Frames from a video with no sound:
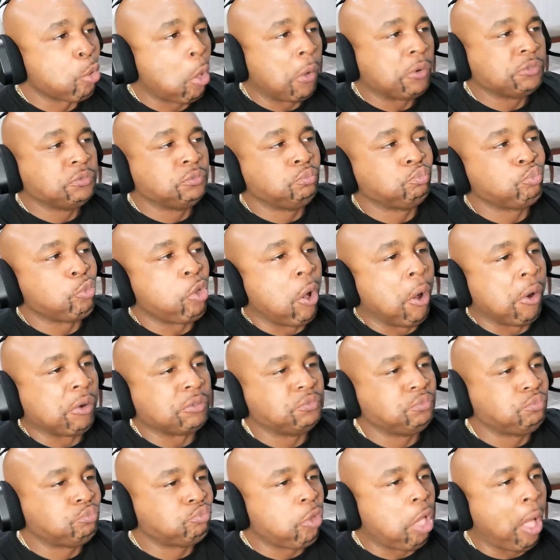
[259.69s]
You
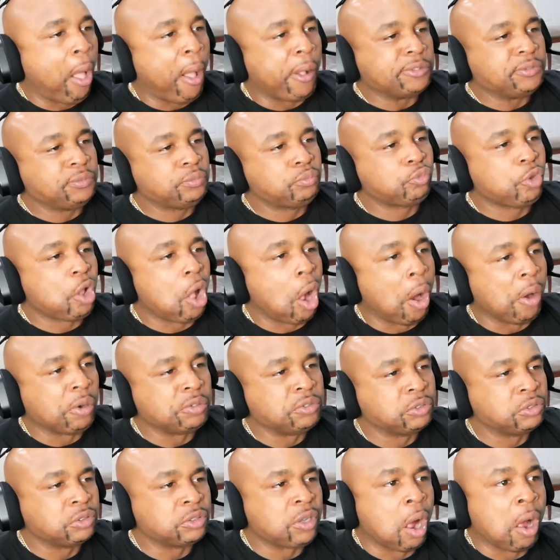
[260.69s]
missed out,
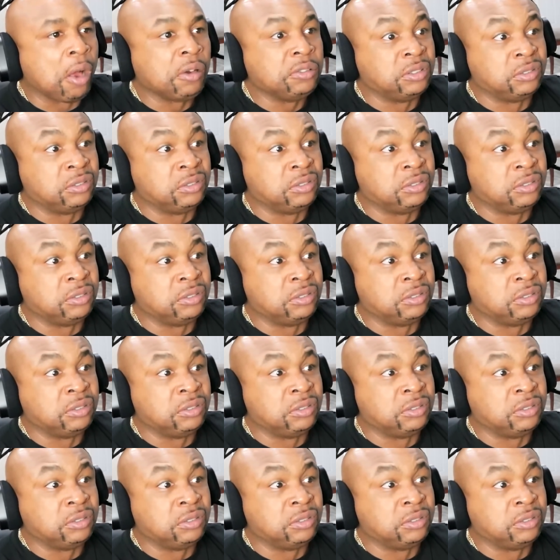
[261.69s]
pal.